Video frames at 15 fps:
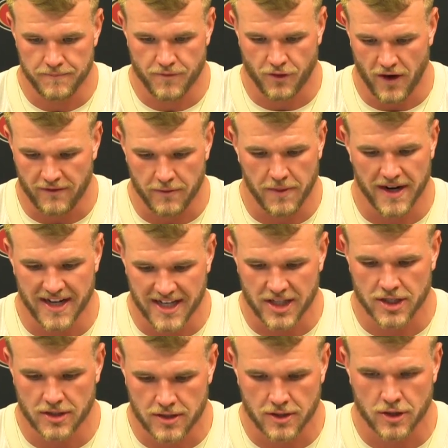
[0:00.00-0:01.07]
for everybody to
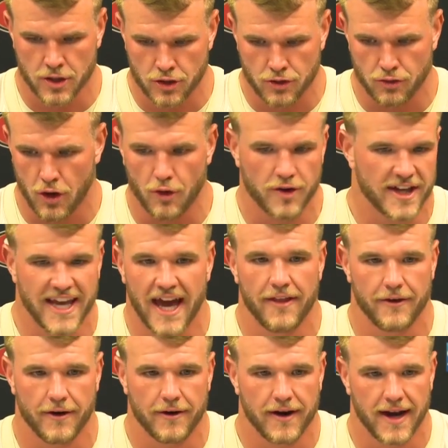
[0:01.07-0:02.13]
grow
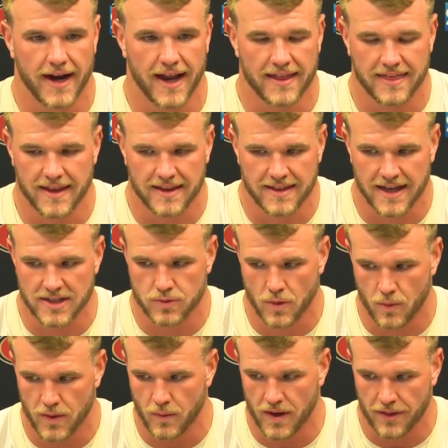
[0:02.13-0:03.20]
together. And I think that's
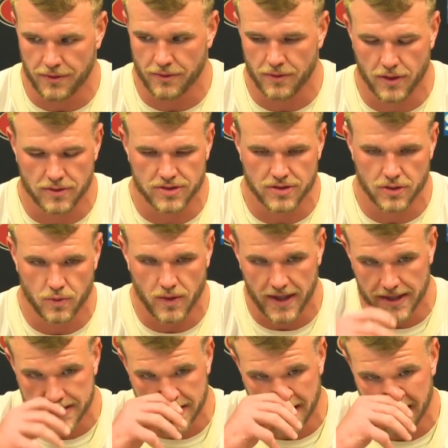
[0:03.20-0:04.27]
what we went through those 2
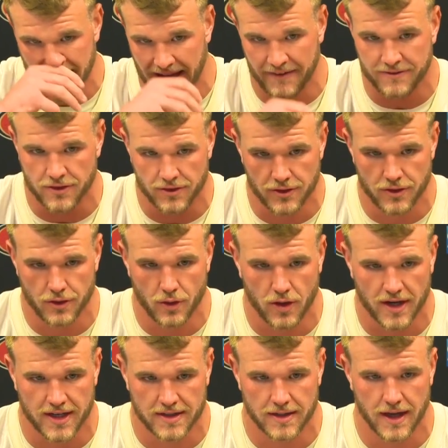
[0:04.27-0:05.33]
weeks that after the New
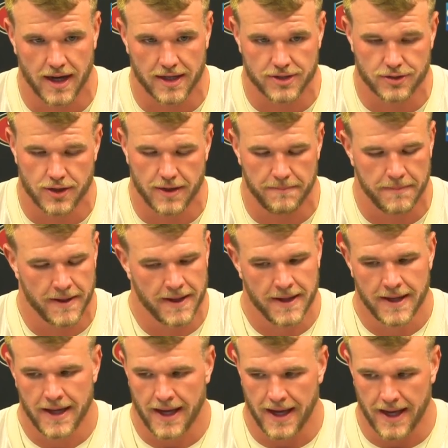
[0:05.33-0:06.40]
York trip,
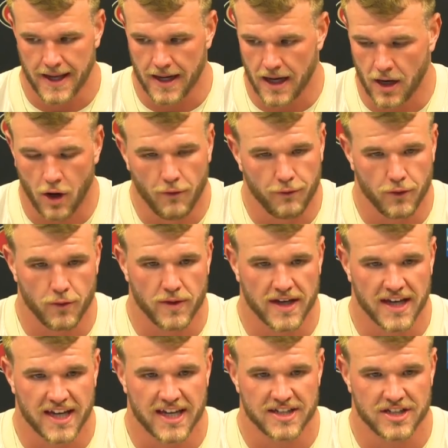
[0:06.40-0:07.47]
and hopefully we
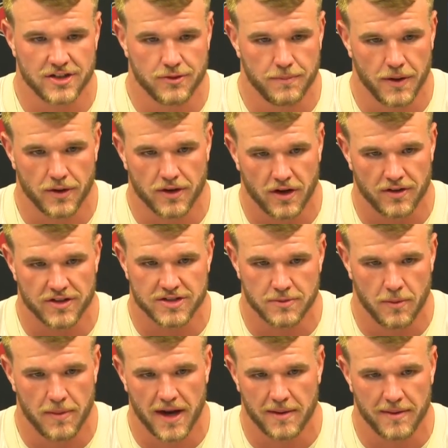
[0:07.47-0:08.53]
can continue building on this
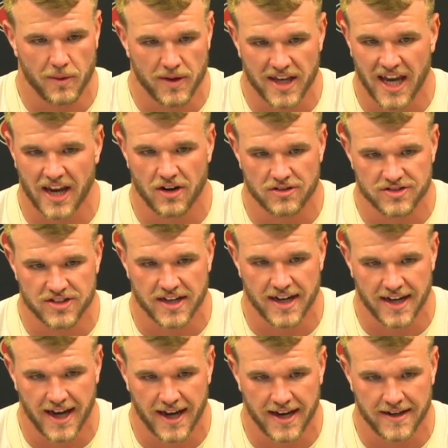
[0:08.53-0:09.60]
momentum that we gained on
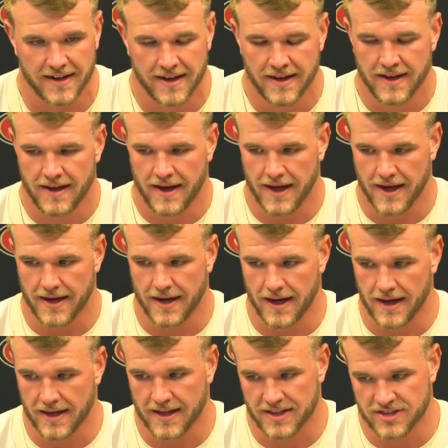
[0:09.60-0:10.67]
Sunday night,
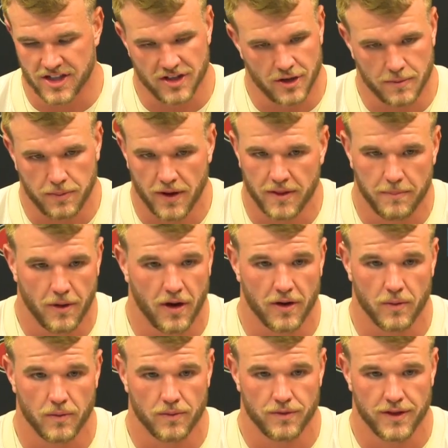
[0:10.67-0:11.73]
and continue to play the
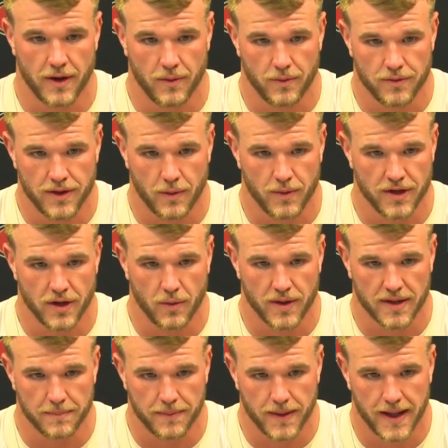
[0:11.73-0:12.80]
ball that we know we
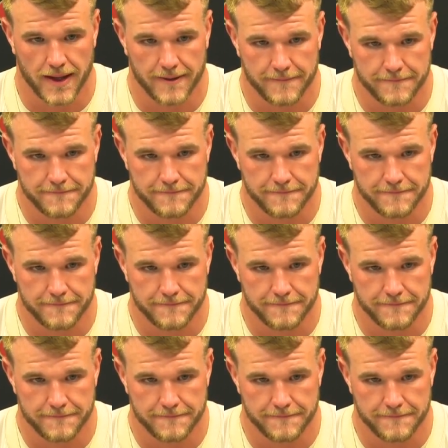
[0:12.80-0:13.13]
can play.